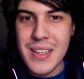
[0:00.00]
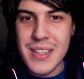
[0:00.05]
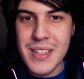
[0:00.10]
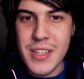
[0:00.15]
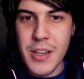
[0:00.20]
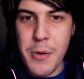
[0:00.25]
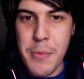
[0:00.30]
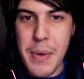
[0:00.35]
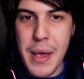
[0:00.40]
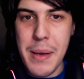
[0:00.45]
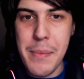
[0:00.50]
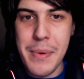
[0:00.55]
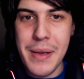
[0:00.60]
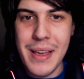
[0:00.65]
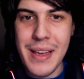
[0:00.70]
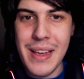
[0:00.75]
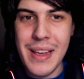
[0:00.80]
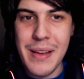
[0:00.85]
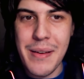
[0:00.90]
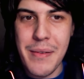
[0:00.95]
so
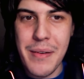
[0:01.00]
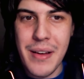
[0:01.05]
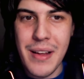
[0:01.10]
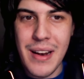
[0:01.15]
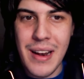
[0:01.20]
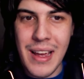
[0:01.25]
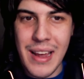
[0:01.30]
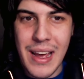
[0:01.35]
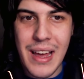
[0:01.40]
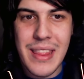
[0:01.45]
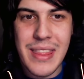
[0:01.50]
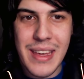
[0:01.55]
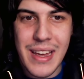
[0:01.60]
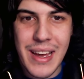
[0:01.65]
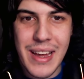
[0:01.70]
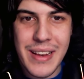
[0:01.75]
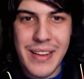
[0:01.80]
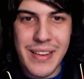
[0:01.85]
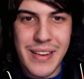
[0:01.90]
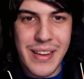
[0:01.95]
maybe, like, I think
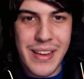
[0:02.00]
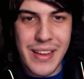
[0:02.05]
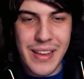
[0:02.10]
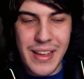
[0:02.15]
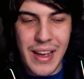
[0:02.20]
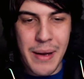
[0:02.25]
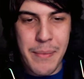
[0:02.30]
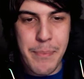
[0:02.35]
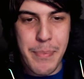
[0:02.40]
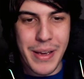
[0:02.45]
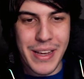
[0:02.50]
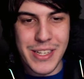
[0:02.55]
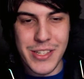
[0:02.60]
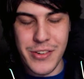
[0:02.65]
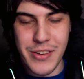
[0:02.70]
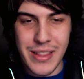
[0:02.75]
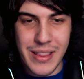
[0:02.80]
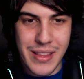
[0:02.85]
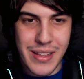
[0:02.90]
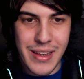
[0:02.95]
I I'm
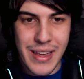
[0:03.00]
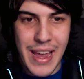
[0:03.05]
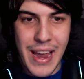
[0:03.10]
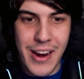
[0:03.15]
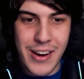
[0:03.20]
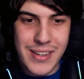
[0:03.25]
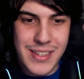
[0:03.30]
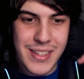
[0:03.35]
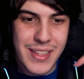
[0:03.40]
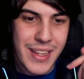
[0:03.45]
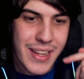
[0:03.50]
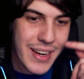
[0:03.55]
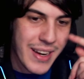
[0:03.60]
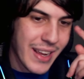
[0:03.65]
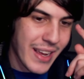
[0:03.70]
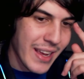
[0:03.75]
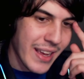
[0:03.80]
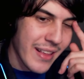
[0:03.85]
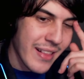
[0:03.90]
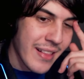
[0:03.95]
picturing the character that
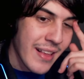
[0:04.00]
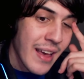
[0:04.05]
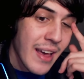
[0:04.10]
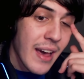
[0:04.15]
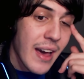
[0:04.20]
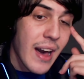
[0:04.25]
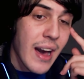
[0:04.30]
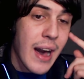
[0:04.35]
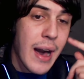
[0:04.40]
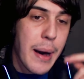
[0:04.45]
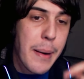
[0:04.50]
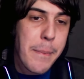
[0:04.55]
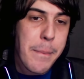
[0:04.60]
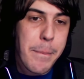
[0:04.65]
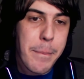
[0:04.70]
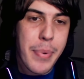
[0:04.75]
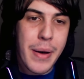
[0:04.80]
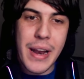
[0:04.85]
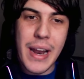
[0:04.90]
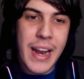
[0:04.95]
he is.
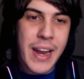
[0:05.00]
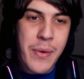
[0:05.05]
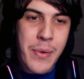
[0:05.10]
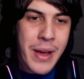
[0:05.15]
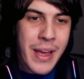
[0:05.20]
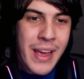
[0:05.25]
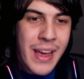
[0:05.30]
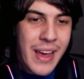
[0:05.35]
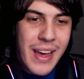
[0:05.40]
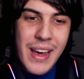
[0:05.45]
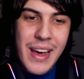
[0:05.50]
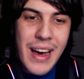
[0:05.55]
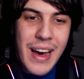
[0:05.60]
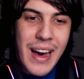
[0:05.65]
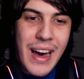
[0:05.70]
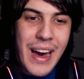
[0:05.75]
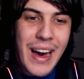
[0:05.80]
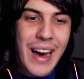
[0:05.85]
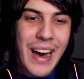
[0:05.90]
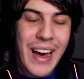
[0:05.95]
Um, but anyway,
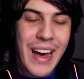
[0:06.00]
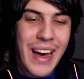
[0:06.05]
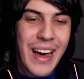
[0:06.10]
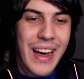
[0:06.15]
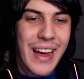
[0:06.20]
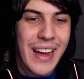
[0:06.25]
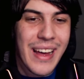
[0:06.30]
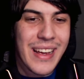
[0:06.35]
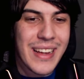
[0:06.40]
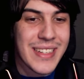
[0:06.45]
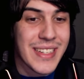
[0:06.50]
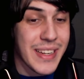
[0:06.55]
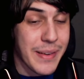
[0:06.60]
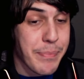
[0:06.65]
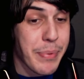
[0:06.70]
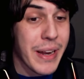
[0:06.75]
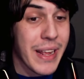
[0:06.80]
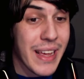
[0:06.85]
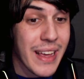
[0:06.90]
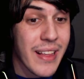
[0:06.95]
uh, it's,
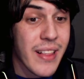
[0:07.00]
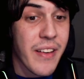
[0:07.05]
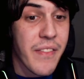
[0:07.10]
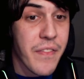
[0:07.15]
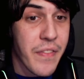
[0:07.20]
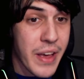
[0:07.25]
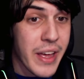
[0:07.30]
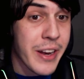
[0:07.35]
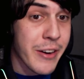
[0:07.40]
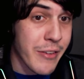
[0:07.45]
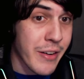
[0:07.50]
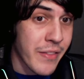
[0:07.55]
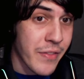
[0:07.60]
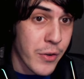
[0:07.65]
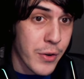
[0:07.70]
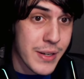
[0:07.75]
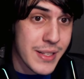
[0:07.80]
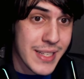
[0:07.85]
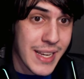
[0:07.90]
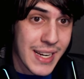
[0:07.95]
but he is a veteran
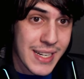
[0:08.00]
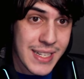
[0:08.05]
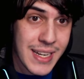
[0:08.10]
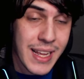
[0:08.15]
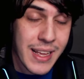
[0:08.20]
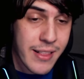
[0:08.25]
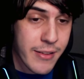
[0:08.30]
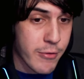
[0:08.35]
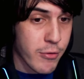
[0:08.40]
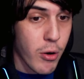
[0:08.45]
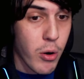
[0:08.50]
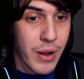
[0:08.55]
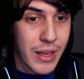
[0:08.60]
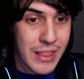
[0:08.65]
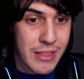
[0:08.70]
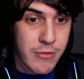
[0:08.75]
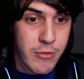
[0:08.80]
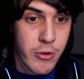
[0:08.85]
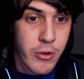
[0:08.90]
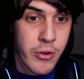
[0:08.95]
voice actor. Like,
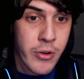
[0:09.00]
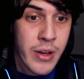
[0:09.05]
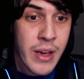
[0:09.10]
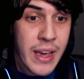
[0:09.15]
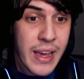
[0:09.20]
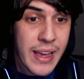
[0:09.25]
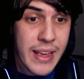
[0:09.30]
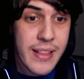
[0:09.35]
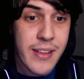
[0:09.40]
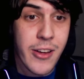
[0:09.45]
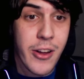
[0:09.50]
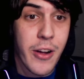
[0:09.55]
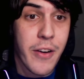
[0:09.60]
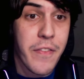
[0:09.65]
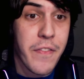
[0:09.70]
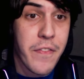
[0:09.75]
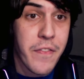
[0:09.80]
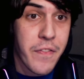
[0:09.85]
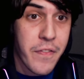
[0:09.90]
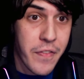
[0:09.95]
scrolling through, he's got
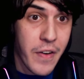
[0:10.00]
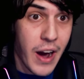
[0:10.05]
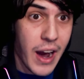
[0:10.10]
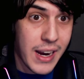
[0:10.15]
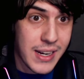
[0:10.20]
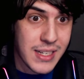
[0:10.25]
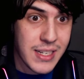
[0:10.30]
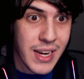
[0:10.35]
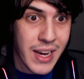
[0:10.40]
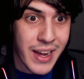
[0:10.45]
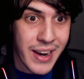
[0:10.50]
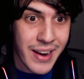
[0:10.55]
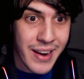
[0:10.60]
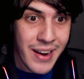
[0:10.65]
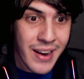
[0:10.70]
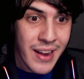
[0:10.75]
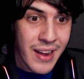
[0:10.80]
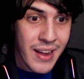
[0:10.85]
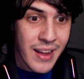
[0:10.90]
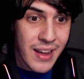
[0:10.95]
a fuck
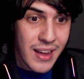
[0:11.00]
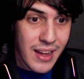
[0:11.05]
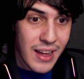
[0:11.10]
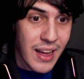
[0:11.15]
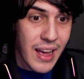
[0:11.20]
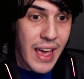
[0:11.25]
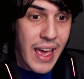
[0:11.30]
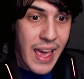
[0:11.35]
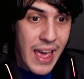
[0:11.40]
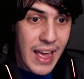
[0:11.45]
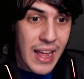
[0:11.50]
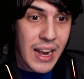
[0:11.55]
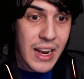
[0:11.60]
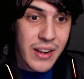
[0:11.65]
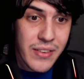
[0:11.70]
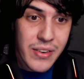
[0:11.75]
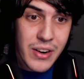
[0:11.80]
ton, a hell